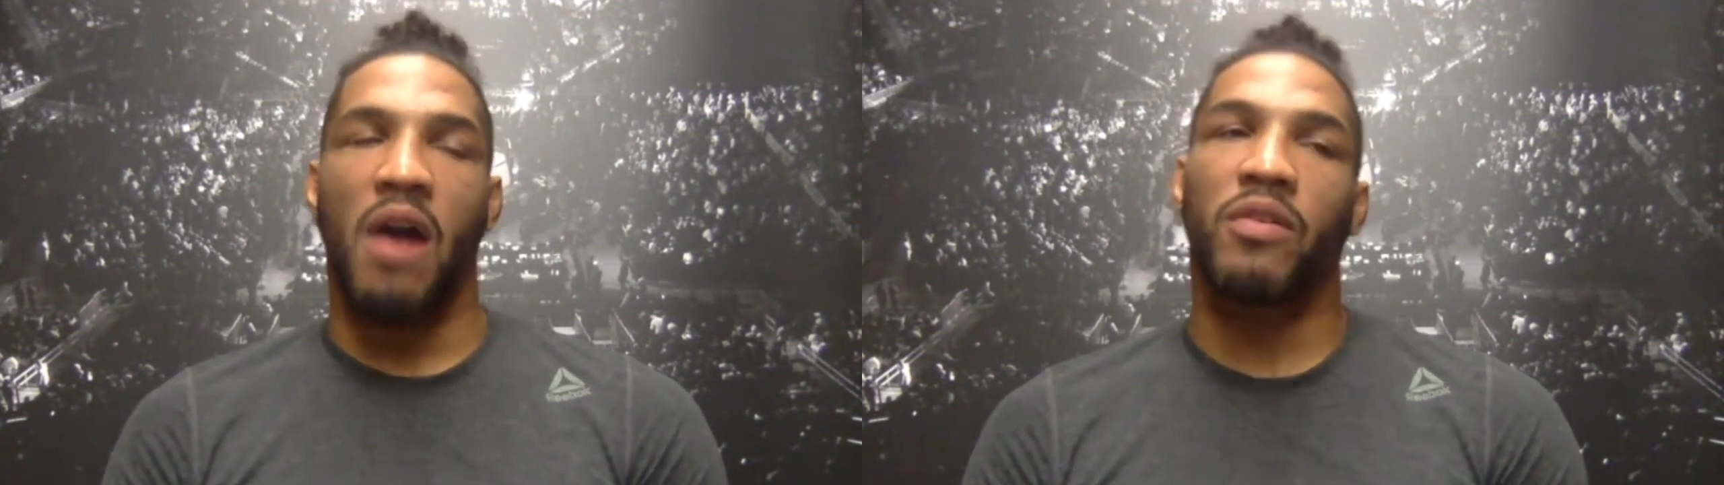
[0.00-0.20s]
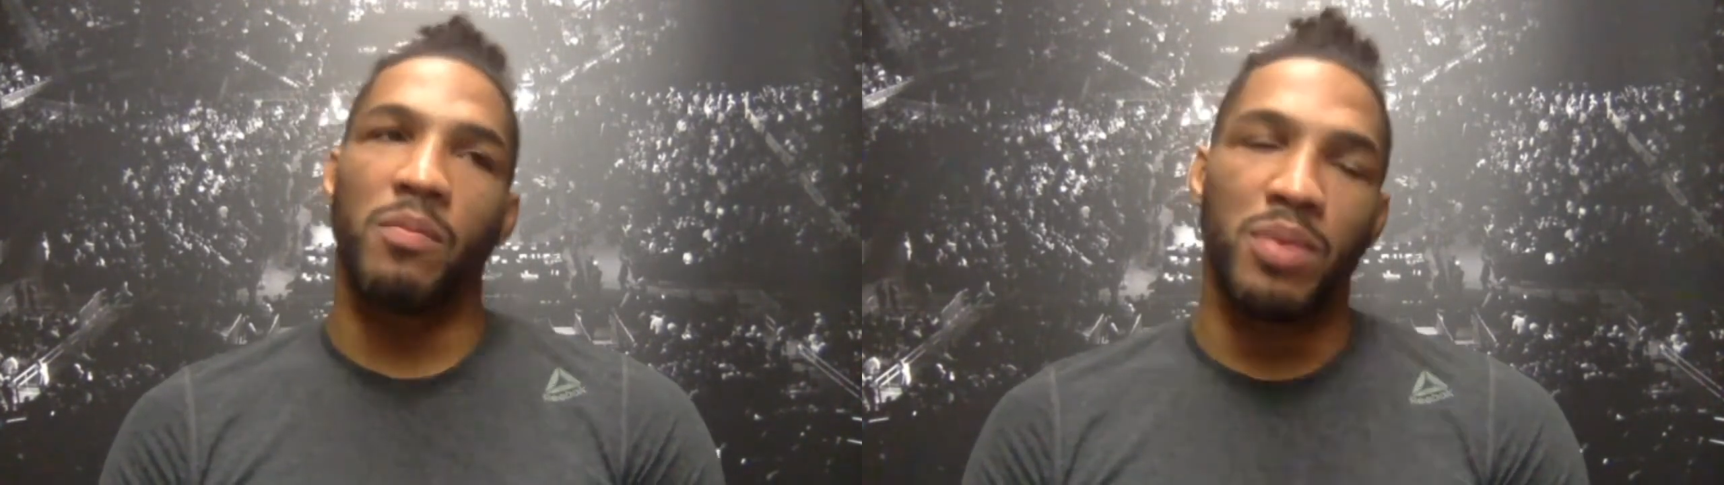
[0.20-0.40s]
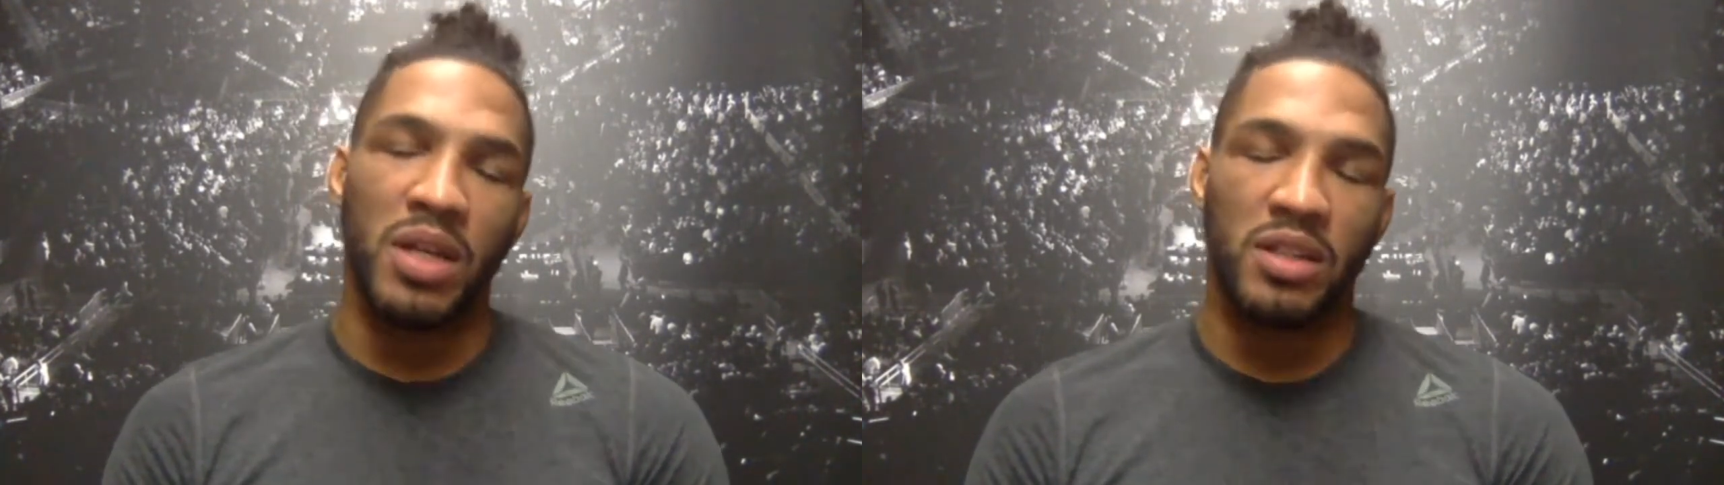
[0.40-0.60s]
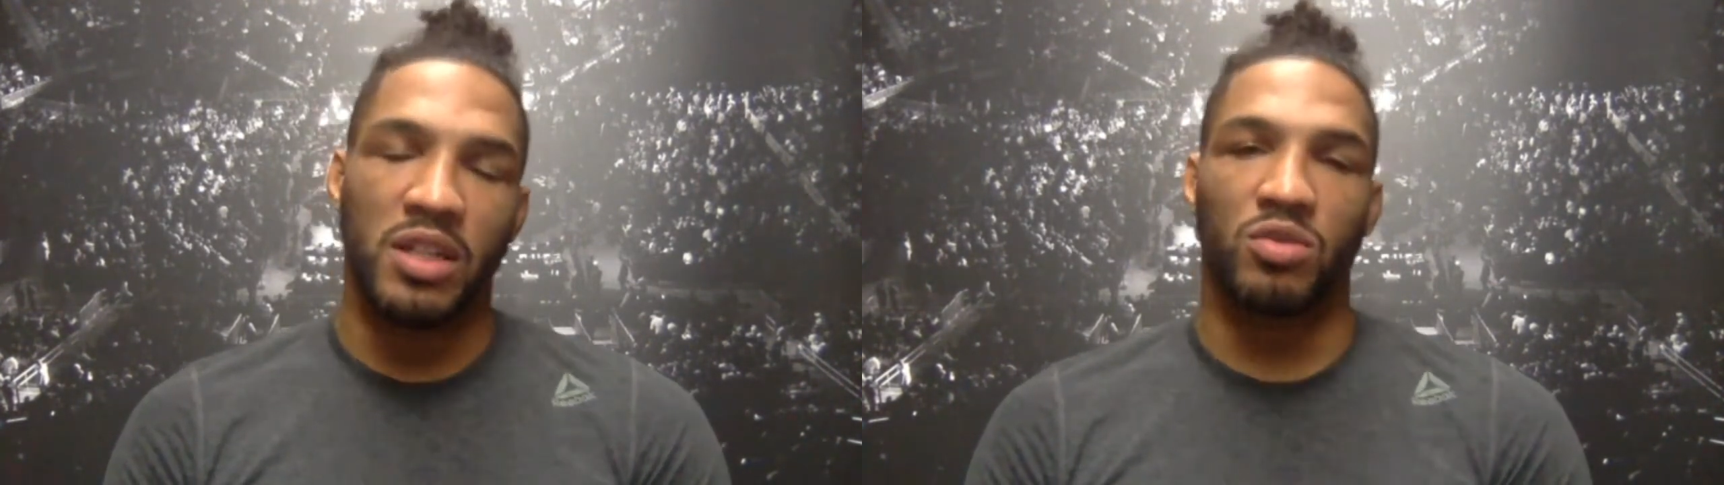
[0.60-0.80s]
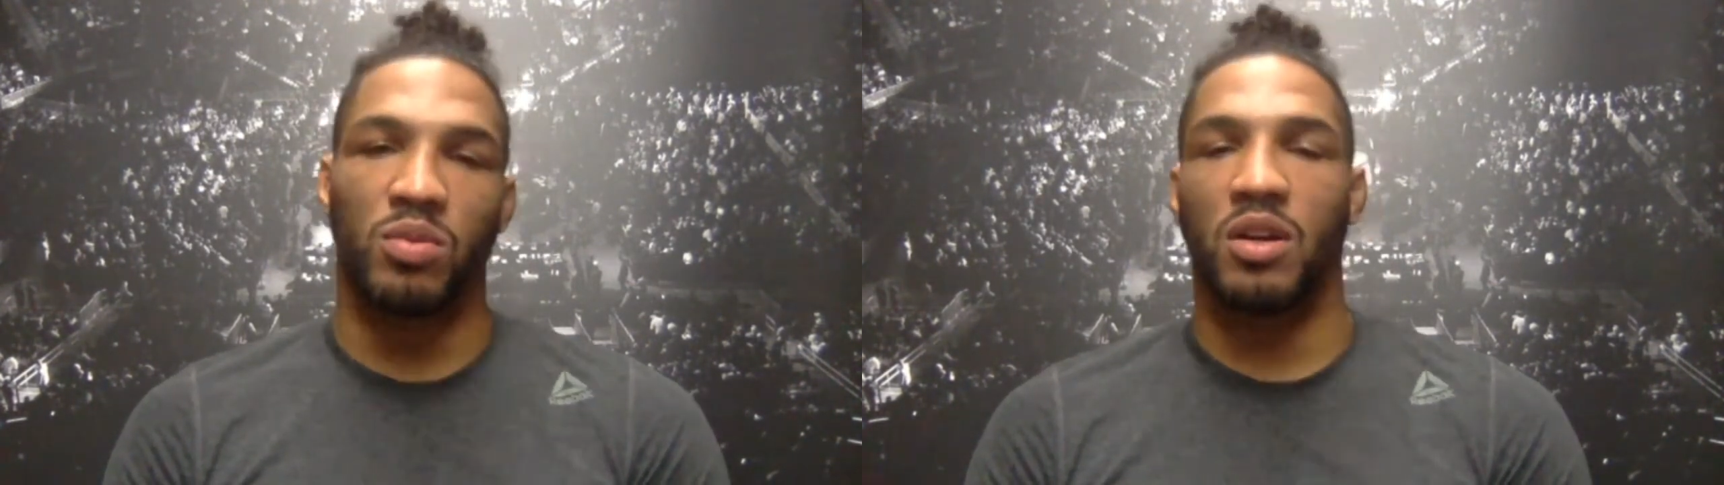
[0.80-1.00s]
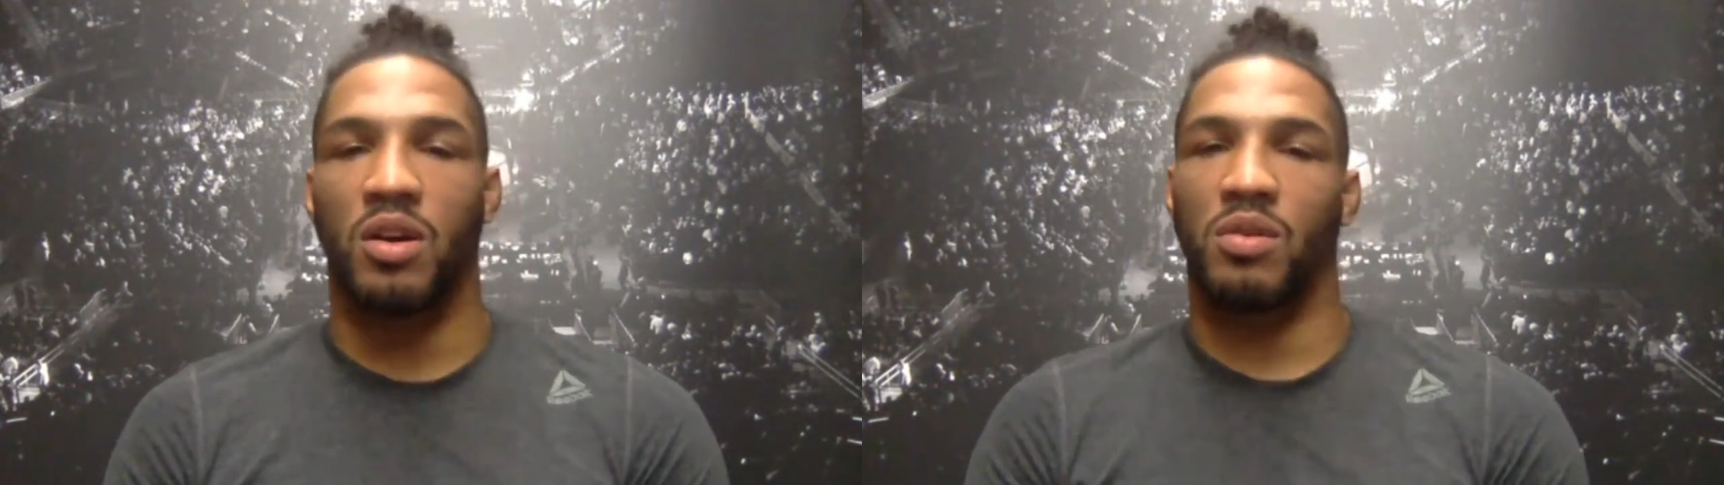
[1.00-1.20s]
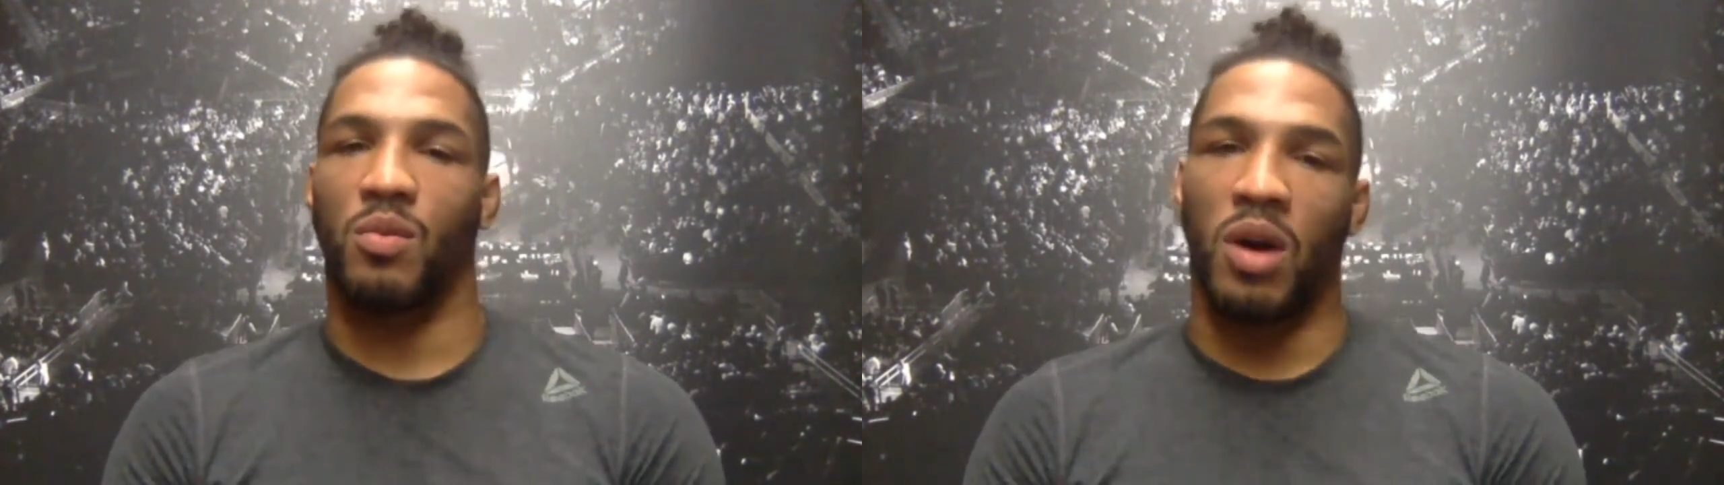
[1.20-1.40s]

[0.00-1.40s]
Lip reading: I'll complete this one, you know,